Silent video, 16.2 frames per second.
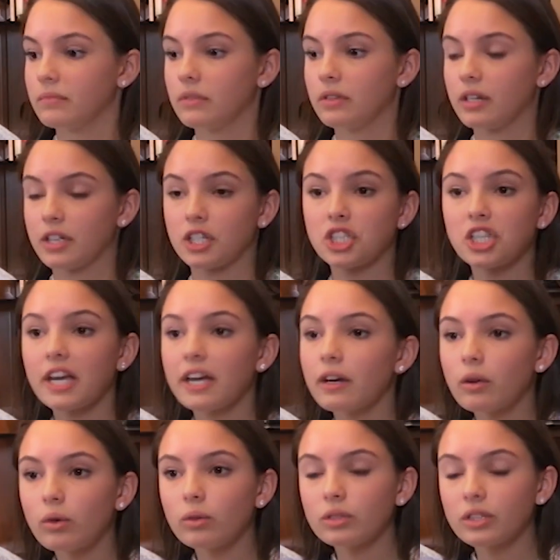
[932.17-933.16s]
their
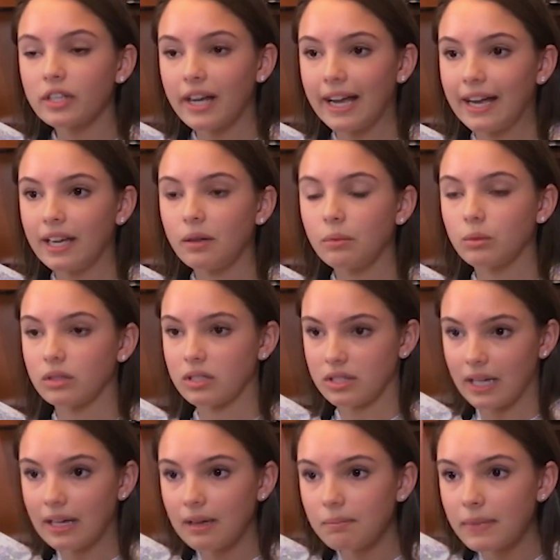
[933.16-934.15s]
shareholder annual
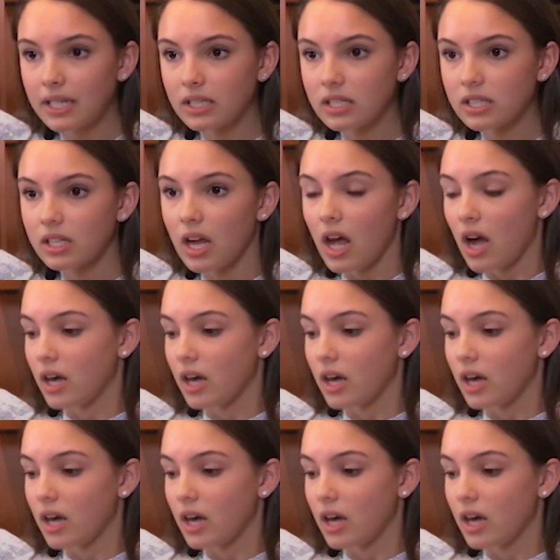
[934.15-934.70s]
statements,